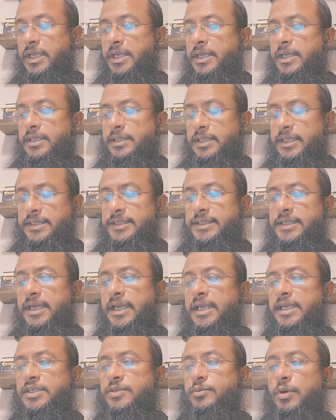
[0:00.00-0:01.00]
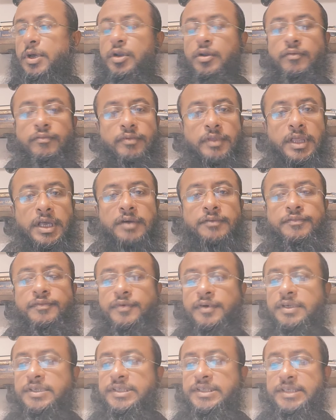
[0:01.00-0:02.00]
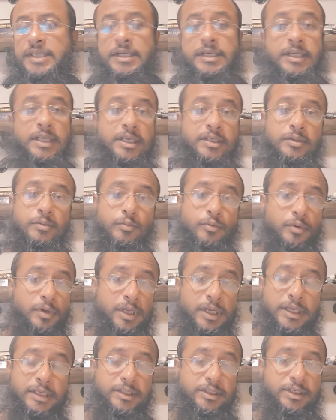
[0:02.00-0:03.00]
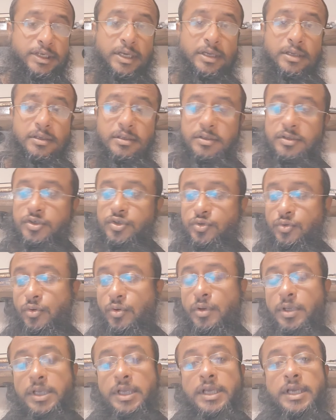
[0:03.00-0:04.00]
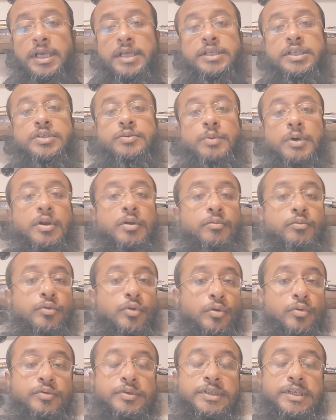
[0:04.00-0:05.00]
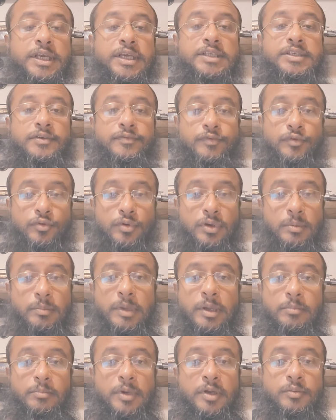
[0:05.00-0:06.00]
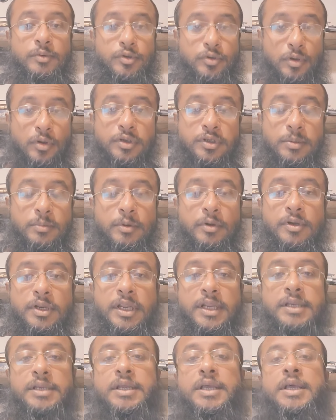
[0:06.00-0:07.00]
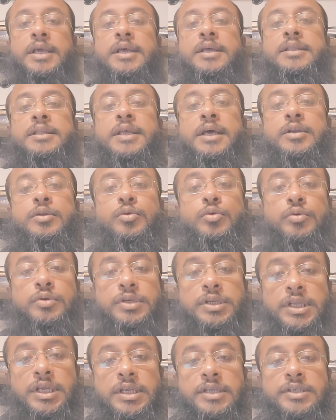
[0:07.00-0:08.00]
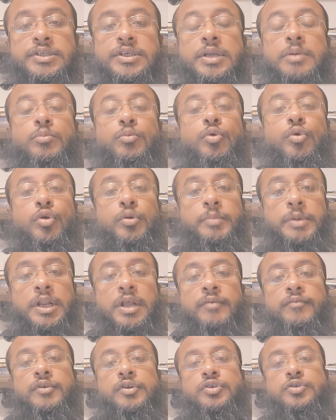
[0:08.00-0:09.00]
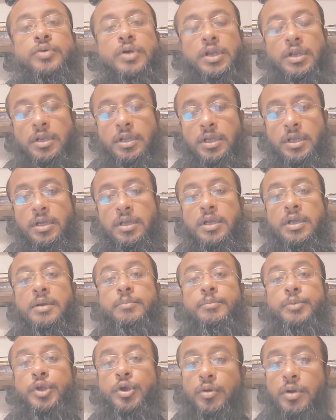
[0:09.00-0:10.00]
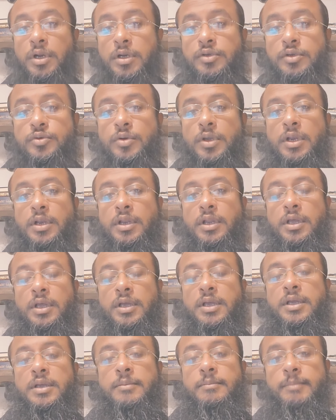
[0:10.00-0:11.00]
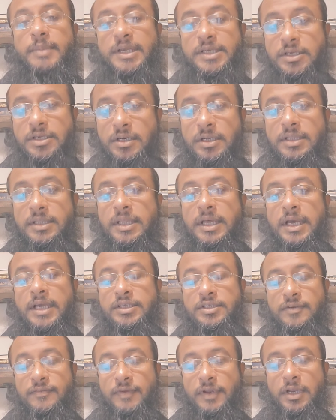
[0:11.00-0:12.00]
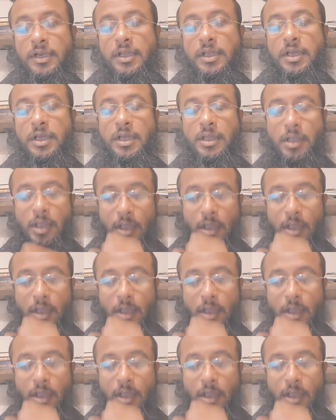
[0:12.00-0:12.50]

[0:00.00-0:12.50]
This day is one of the first 10 days of Dhul Hijjah. So it is one of those days, if you remember, we talked about it, that good deeds are more beloved to Allah, purer to Allah, better in the eyes of Allah